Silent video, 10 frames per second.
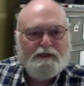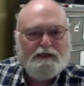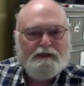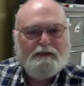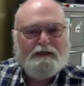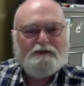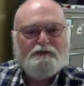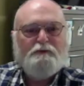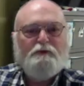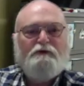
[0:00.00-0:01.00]
I, I
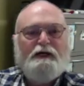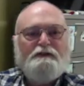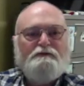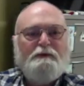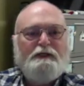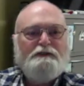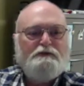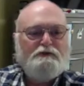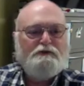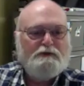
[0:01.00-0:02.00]
supervised
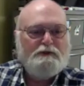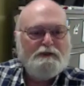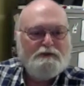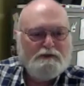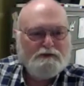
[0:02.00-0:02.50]
Macy's student teaching.